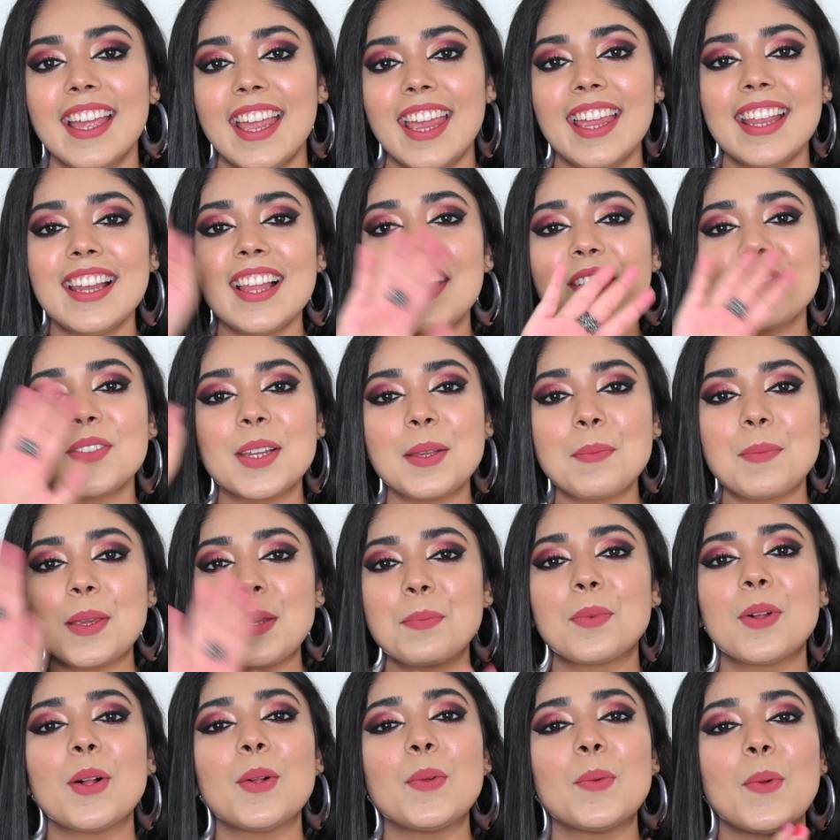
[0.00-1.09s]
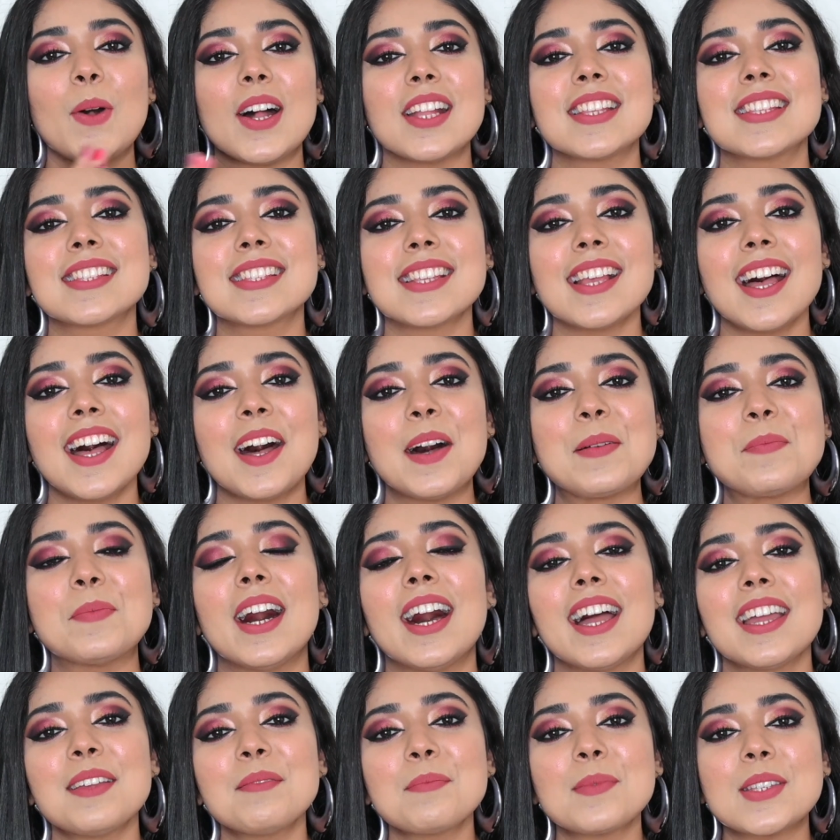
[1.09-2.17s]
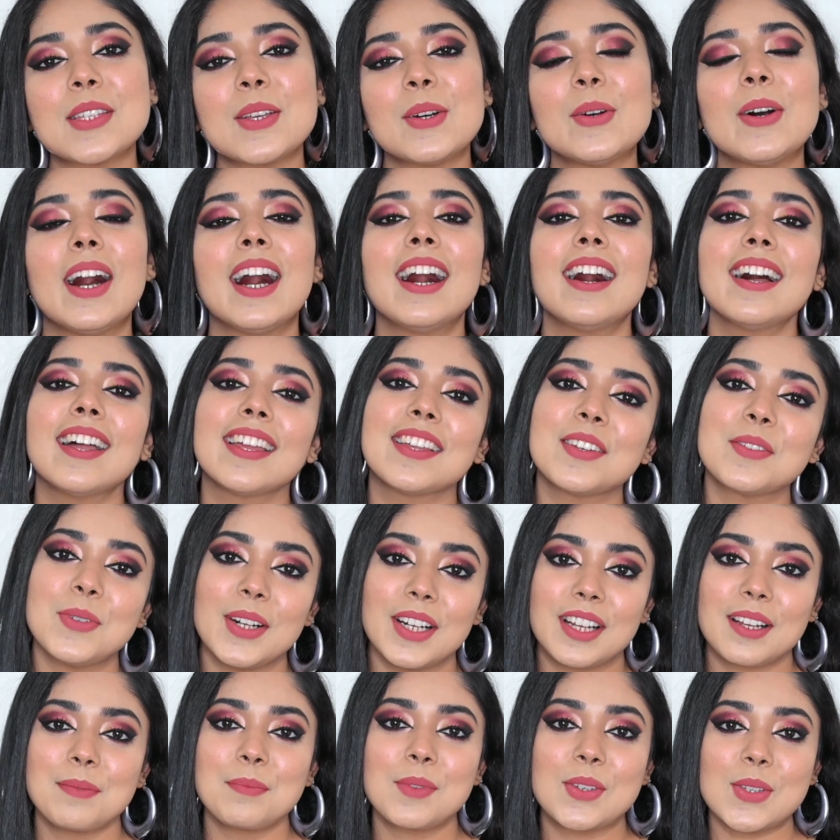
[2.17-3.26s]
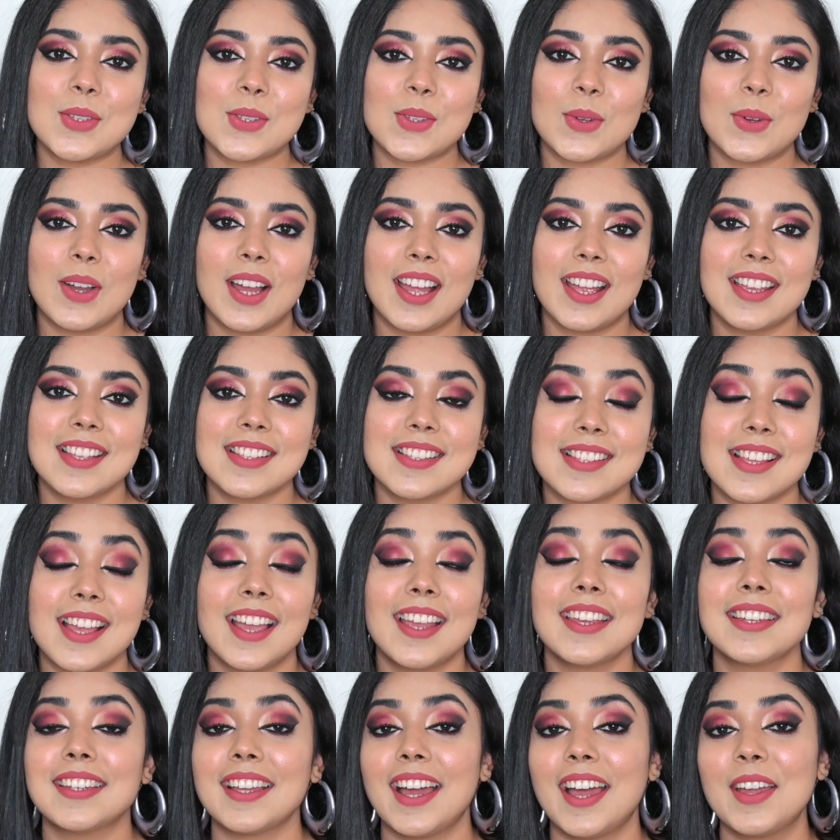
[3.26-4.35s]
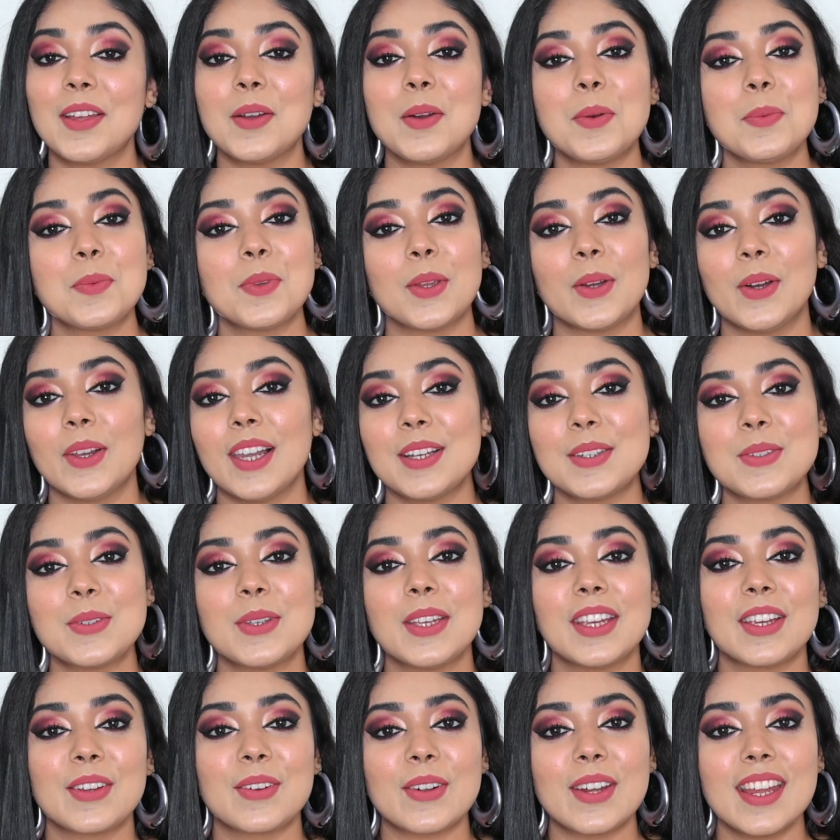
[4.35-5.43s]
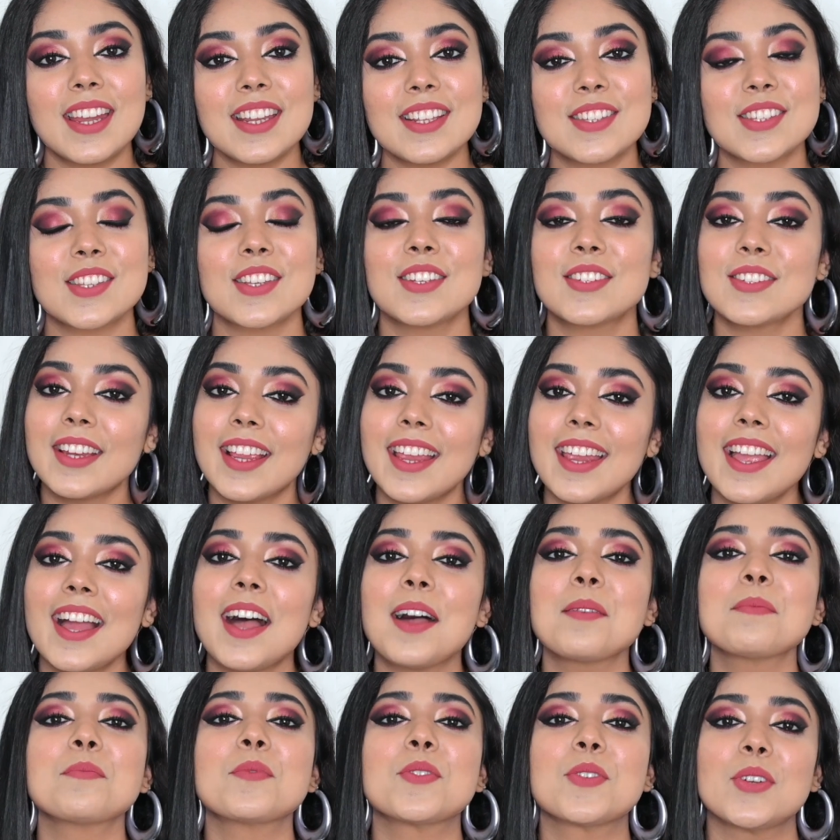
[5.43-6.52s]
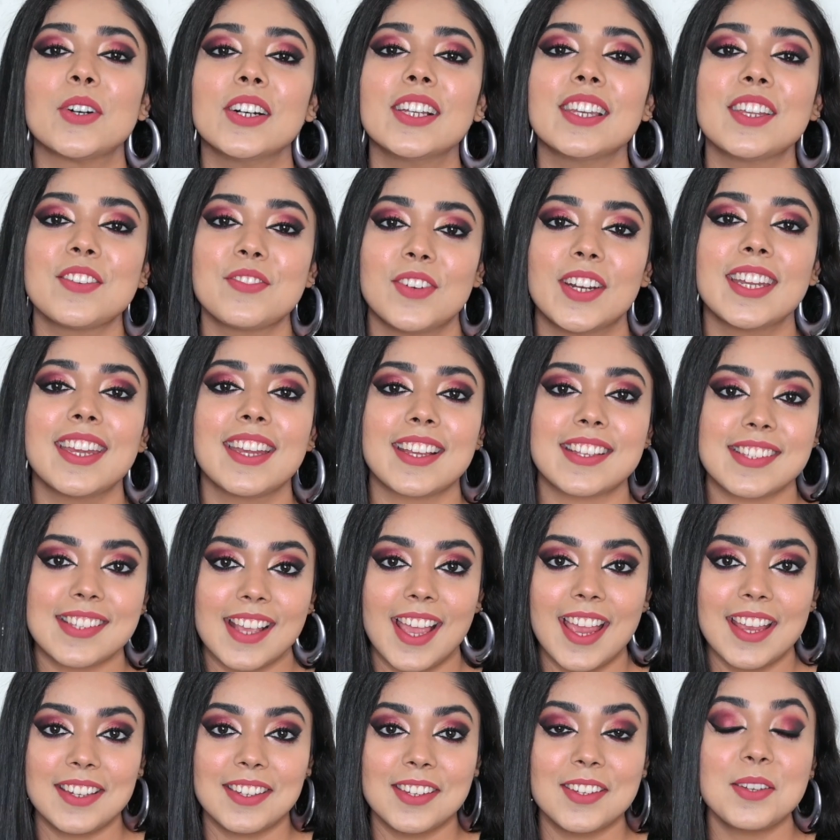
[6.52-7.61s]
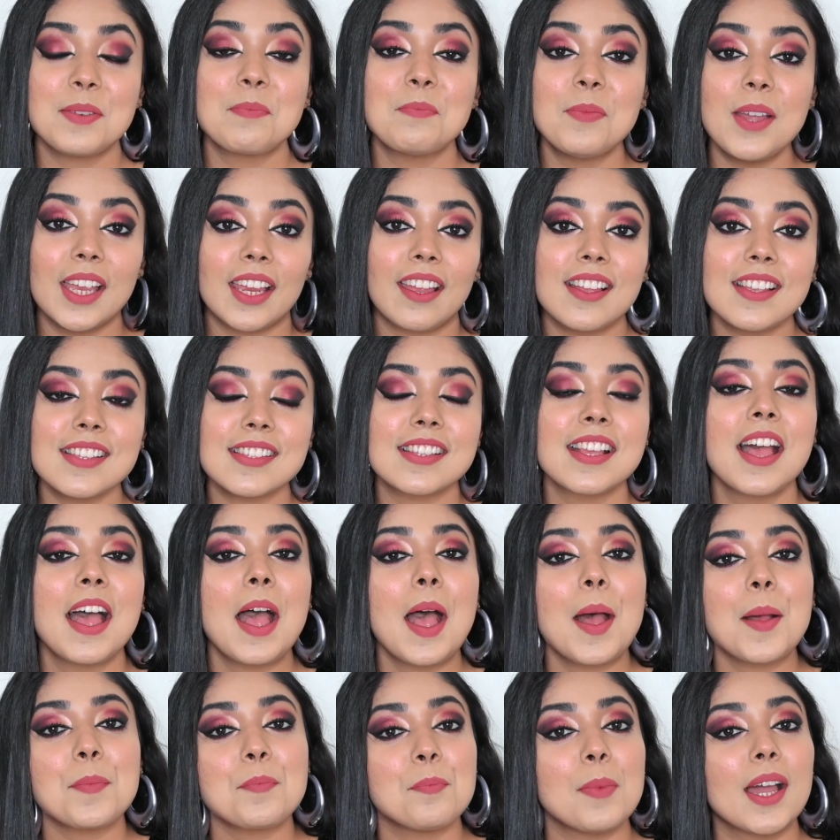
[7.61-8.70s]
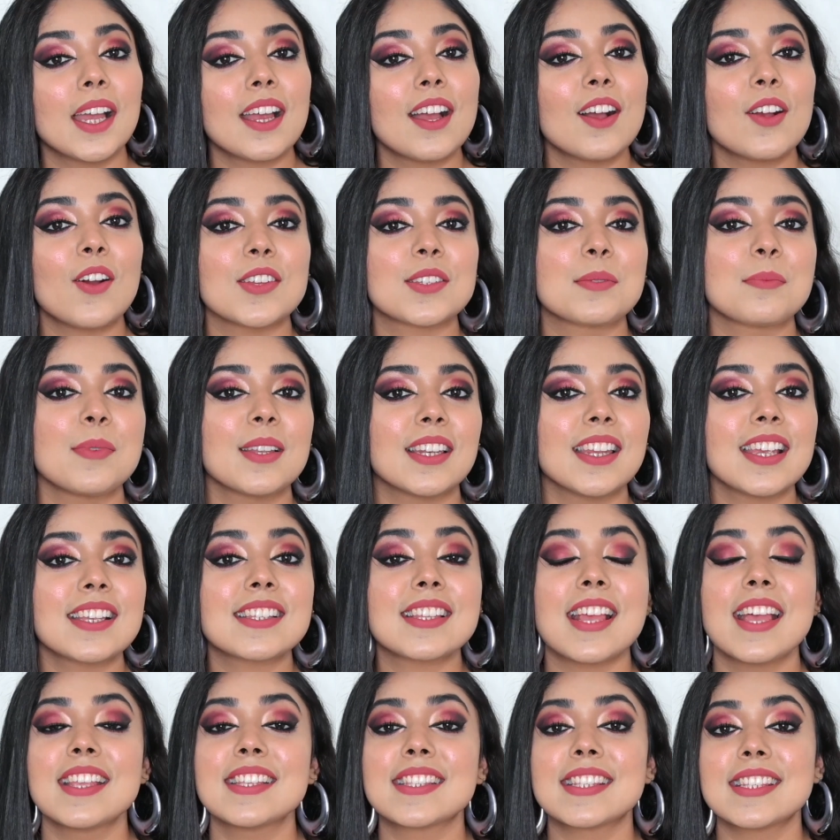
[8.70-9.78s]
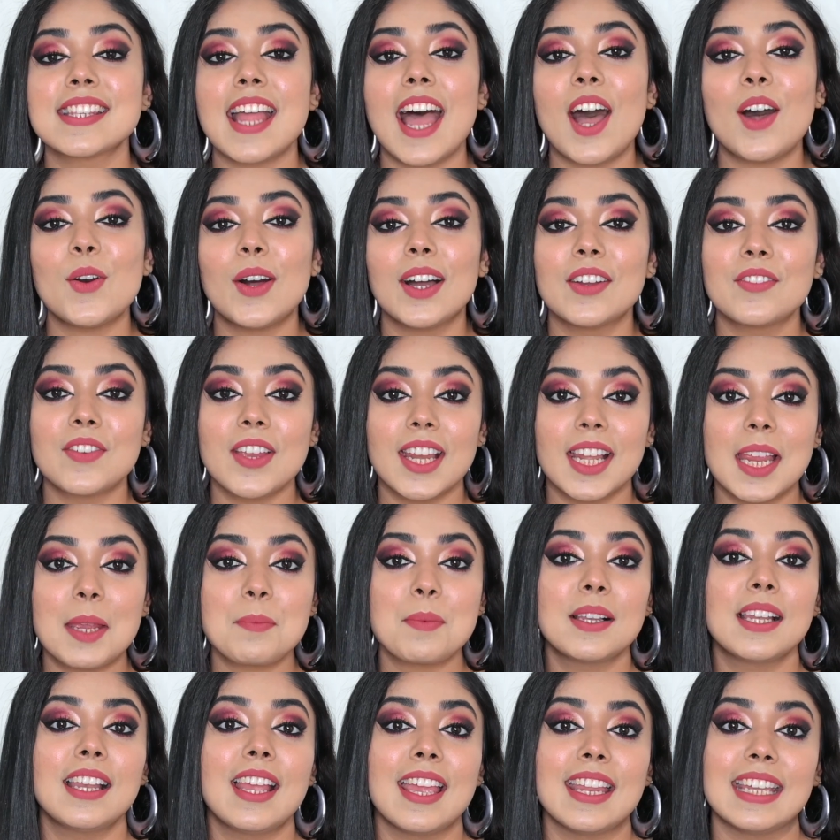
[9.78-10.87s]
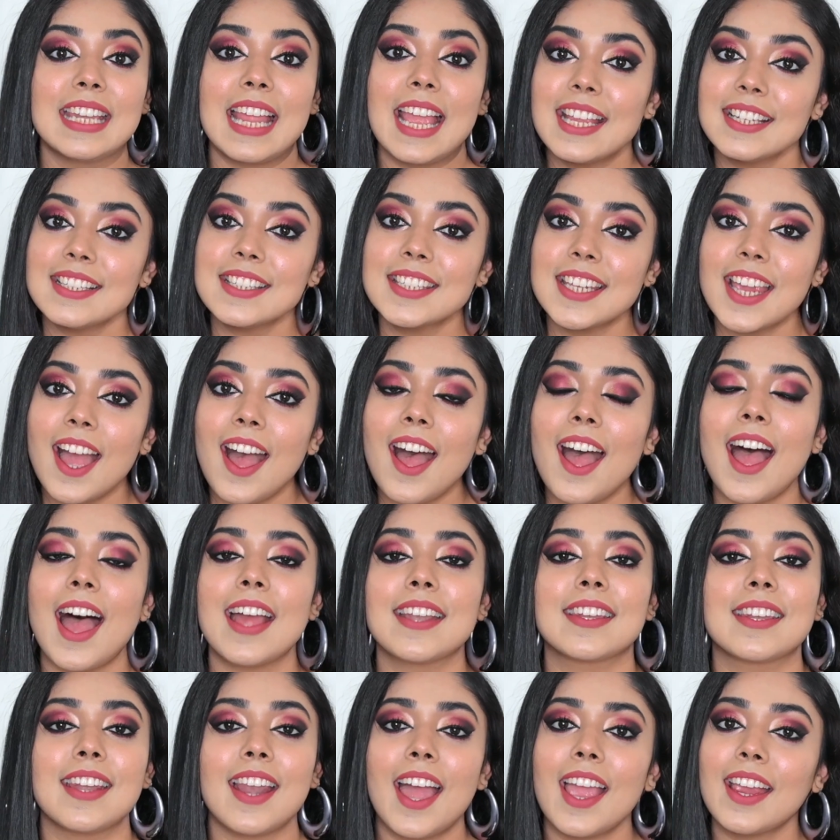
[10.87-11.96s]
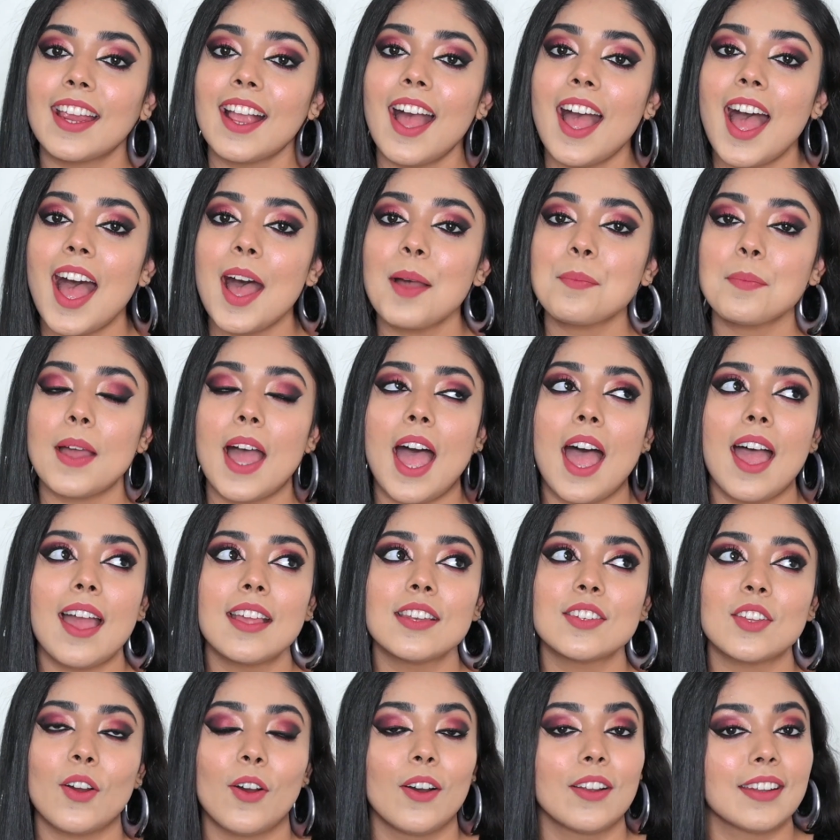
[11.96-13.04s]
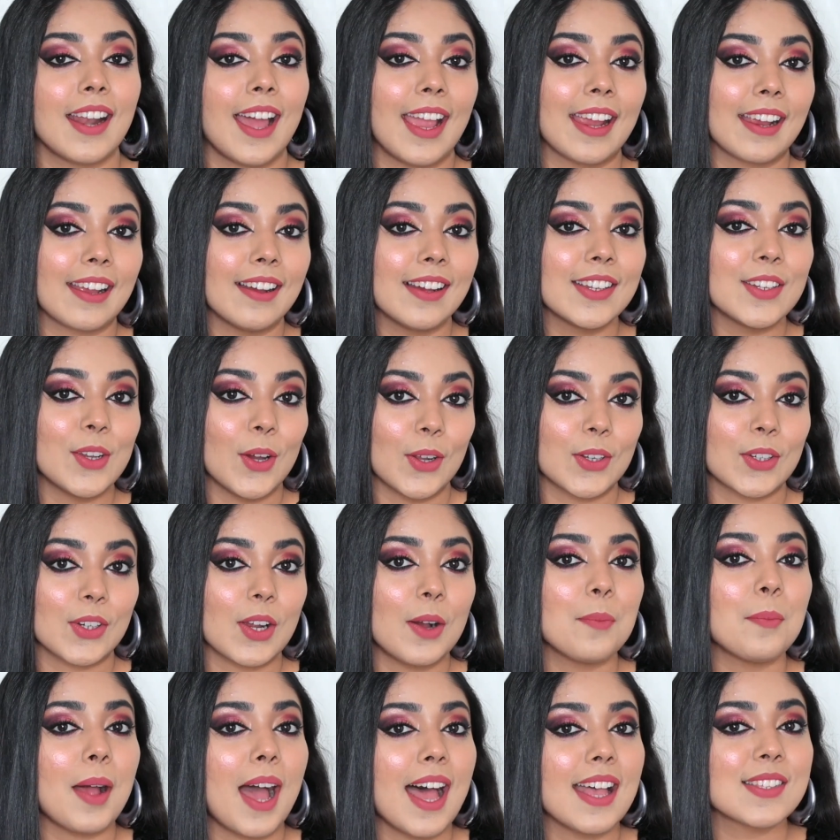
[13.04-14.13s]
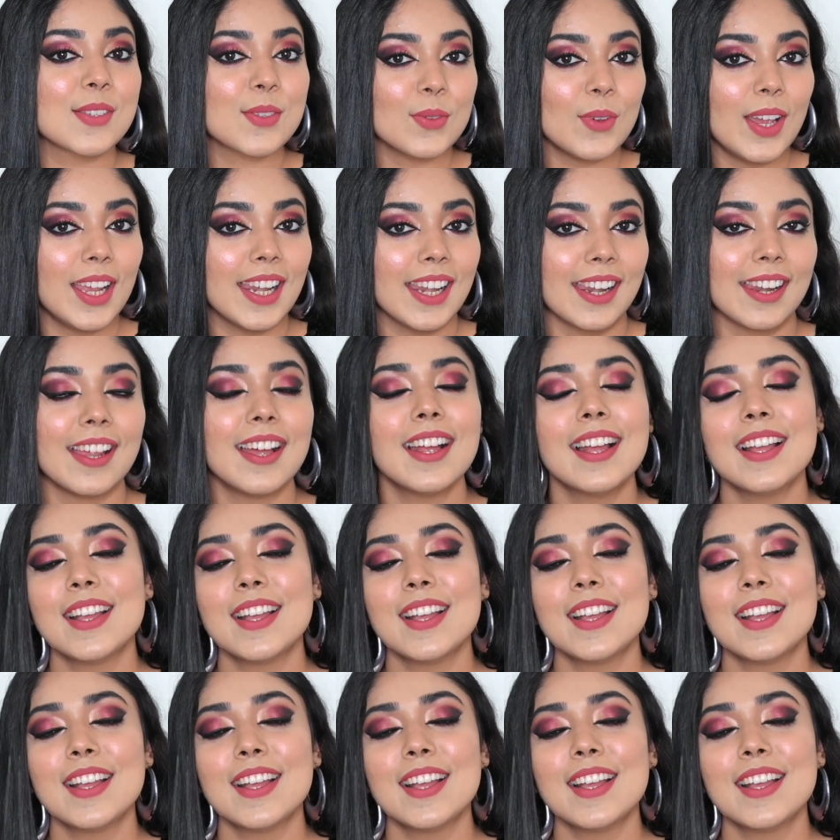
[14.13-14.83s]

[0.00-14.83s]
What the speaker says: Hey lovely people, what's up? I'm Zoha and welcome to Zohainsight. I hope you all are doing great. So today I'm really very excited because Becca Cosmetics is now available in India at Nykaa app and on Nykaa.com as well.